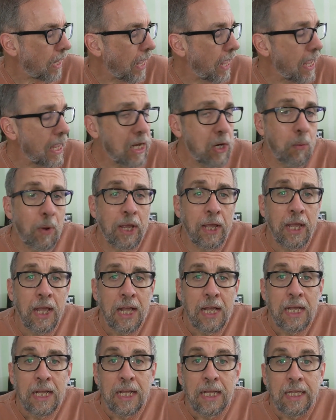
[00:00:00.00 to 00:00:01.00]
Anyway,
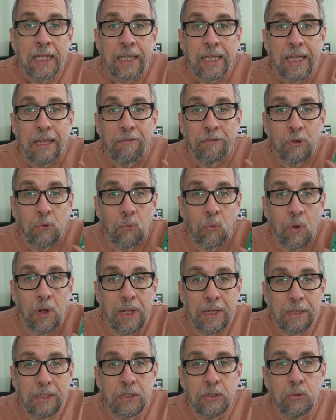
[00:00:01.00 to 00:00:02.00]
if you
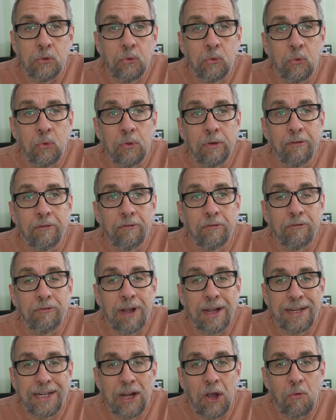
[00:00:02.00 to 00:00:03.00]
want to
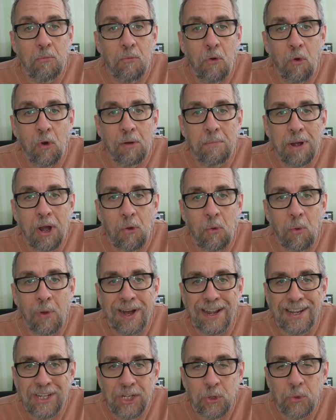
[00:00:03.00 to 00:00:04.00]
find out more about
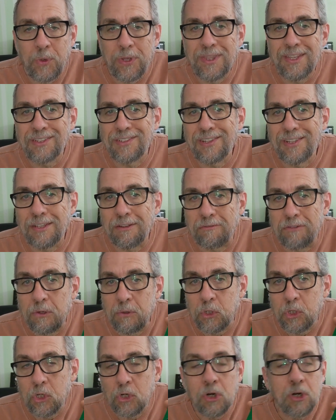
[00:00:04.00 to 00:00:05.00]
what I do with this in the
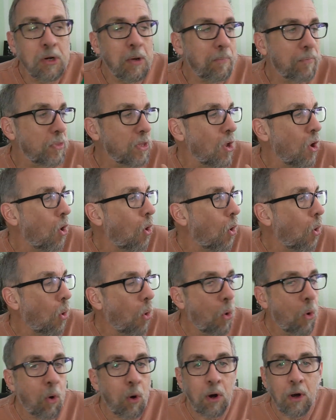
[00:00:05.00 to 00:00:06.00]
future,
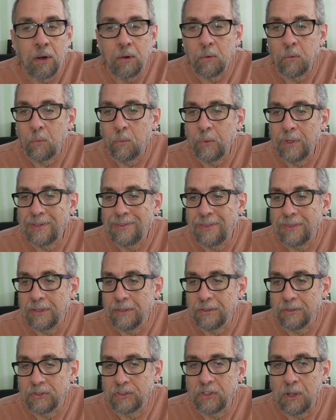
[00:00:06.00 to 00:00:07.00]
or with
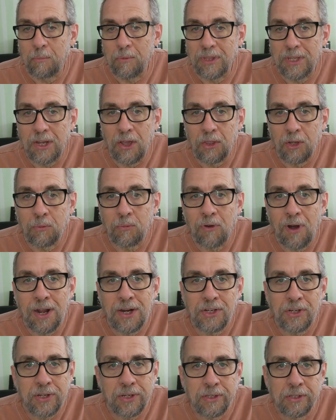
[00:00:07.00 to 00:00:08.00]
some of the other
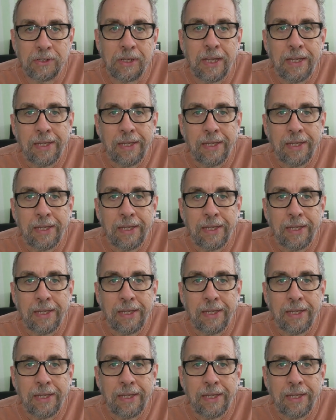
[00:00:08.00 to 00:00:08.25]
projects,